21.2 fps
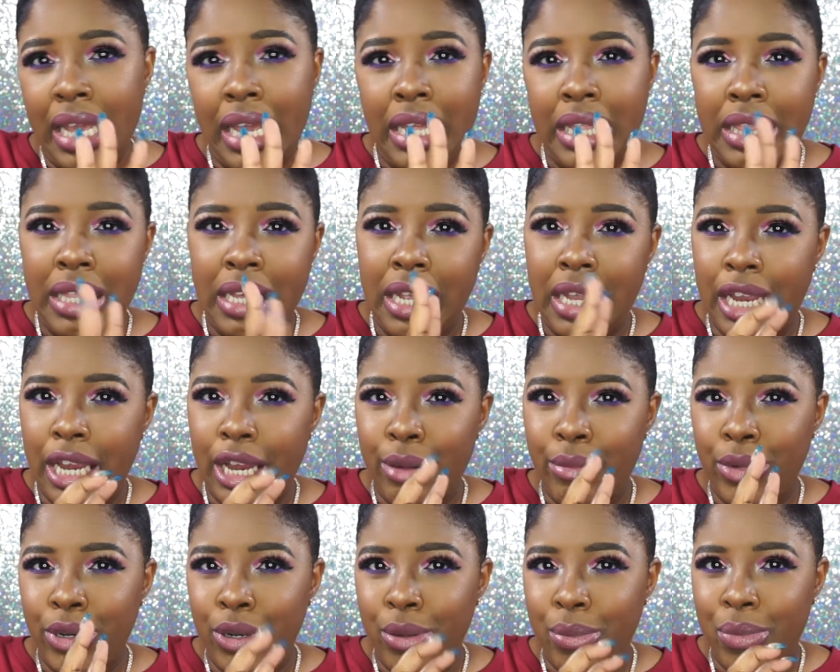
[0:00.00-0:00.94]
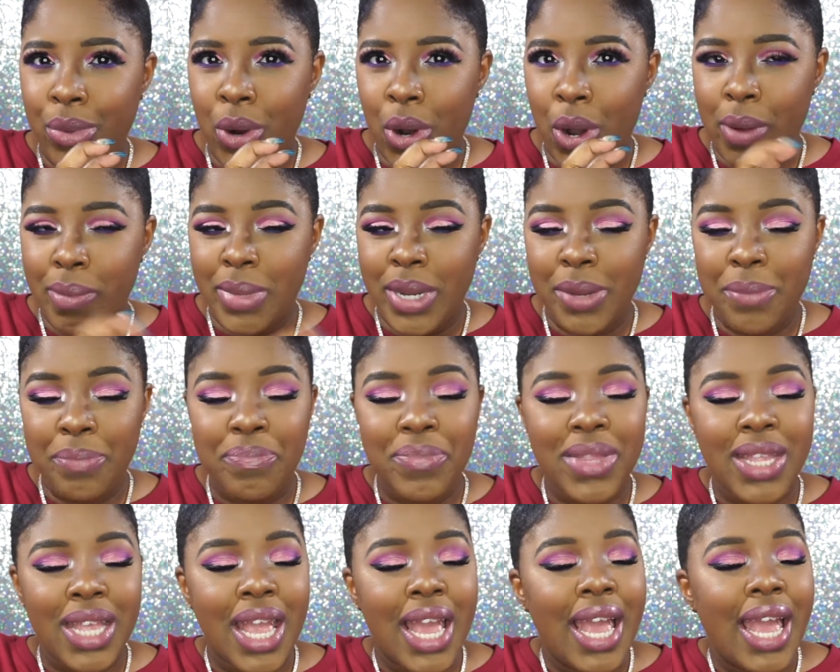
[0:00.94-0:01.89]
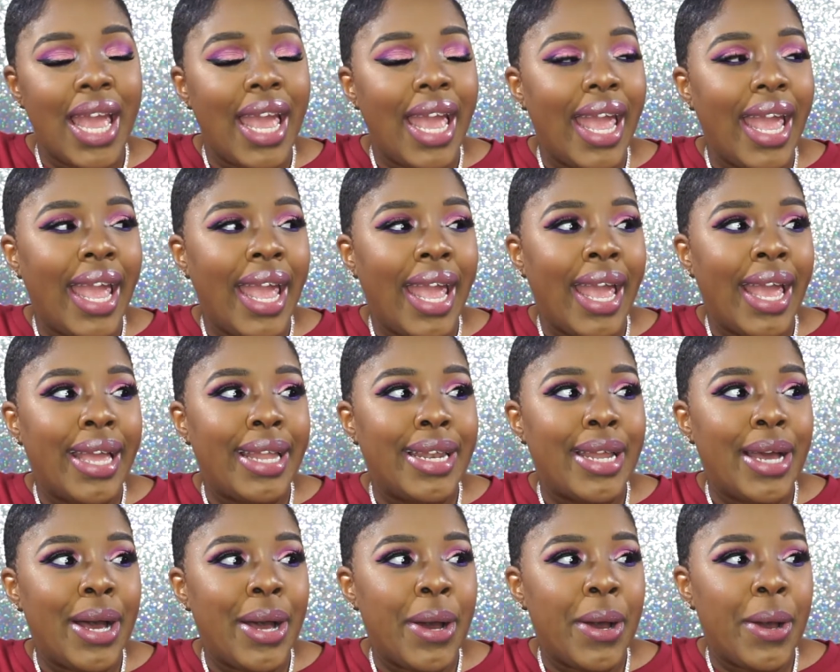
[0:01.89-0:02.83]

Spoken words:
in the camera department, and